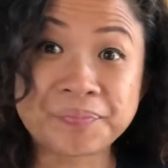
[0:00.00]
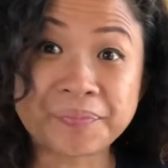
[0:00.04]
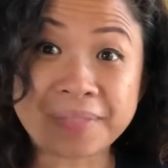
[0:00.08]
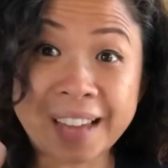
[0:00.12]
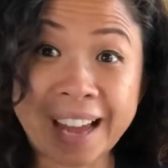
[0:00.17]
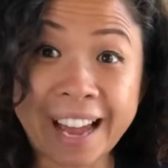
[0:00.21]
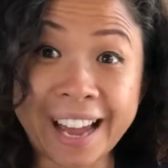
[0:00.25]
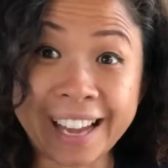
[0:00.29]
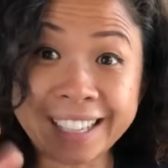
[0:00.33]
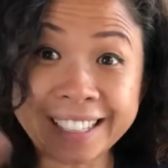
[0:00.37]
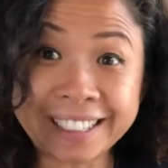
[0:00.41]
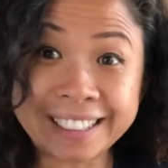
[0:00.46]

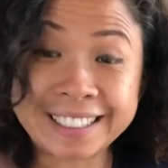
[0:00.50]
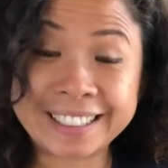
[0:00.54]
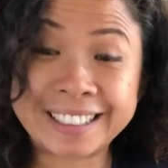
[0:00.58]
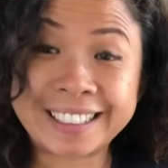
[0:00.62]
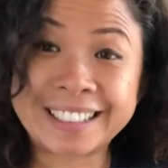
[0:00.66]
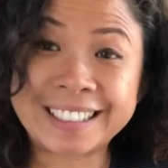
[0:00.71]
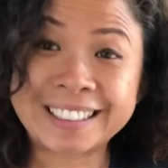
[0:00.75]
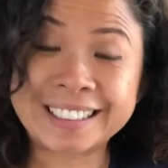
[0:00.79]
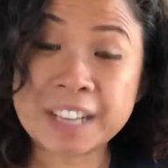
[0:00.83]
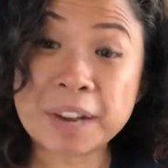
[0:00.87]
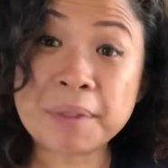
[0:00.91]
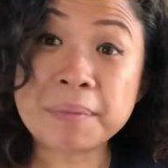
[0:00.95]
Hi.
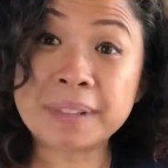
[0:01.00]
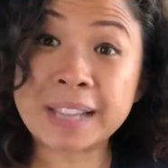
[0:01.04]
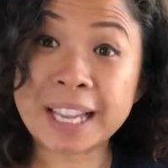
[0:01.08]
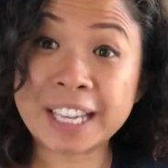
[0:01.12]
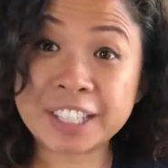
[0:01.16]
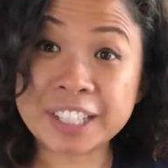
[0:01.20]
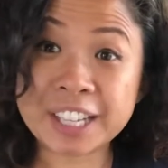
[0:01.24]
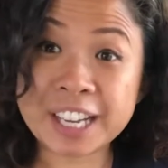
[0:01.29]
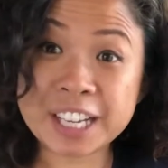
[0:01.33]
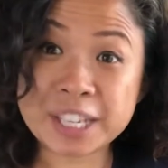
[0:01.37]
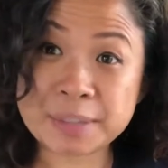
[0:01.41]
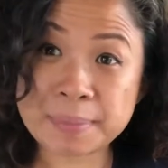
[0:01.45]
I'm glad you
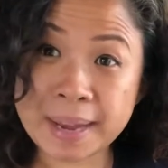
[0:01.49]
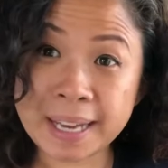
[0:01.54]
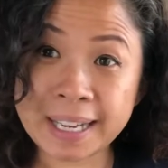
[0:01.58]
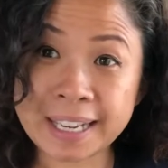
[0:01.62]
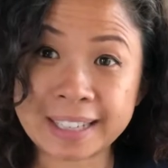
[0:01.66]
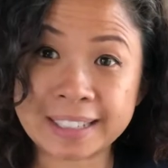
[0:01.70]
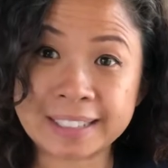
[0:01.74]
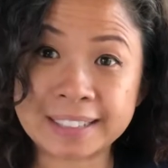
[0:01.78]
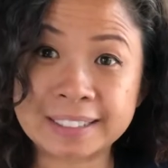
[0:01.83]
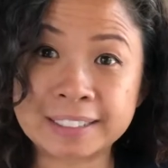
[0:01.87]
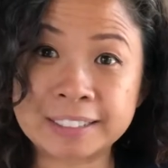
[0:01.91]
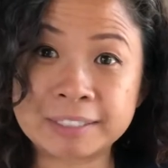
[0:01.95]
guys made
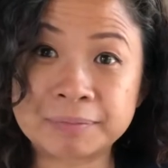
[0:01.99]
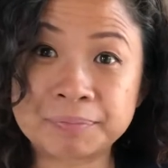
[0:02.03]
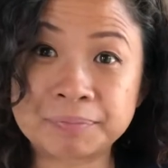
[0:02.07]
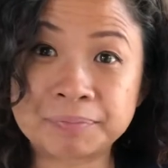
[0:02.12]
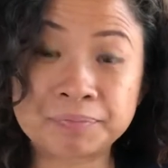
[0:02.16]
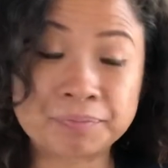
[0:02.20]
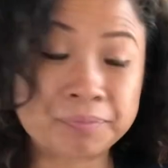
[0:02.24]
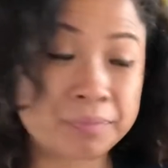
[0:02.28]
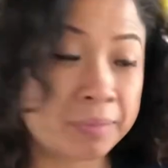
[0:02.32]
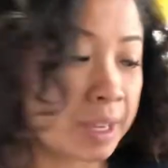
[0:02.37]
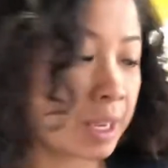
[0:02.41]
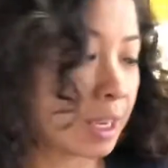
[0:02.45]

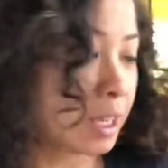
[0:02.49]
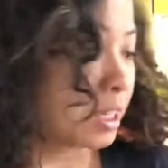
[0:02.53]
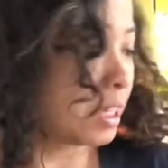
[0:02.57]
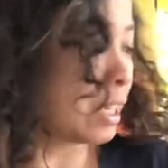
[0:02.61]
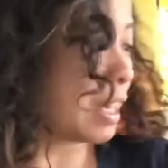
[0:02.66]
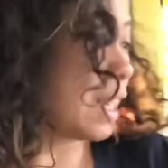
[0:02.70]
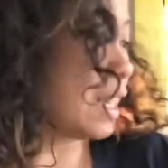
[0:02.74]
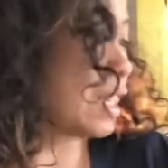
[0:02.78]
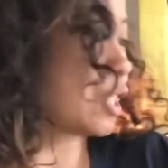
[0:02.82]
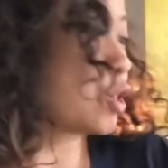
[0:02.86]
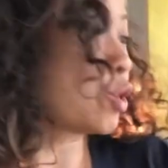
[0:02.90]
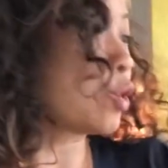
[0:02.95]
it.
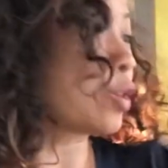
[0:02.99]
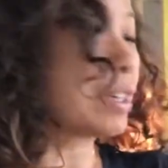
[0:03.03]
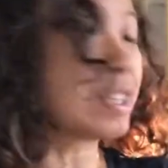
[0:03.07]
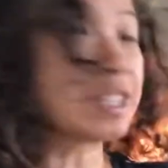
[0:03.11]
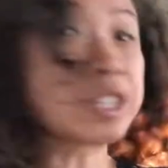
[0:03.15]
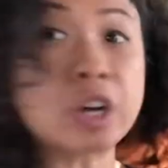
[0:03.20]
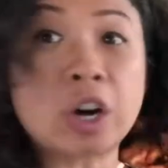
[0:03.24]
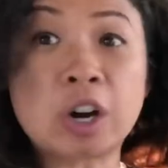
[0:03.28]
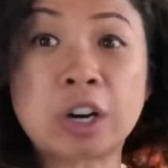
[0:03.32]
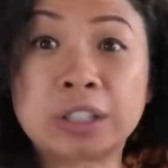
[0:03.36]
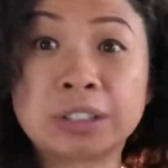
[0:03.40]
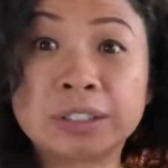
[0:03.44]
Today's story is
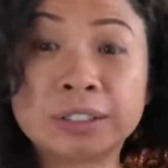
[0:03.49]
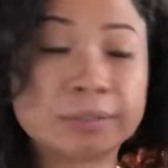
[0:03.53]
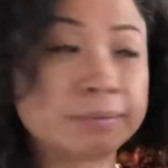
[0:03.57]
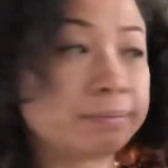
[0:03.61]
called